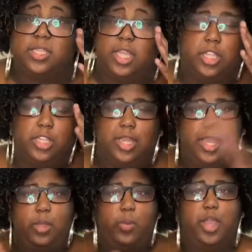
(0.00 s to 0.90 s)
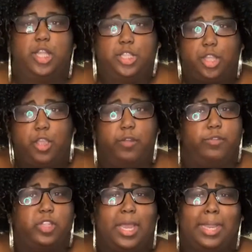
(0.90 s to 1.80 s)
such anywhere into your
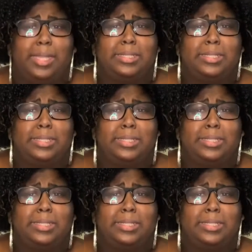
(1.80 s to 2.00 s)
vagina,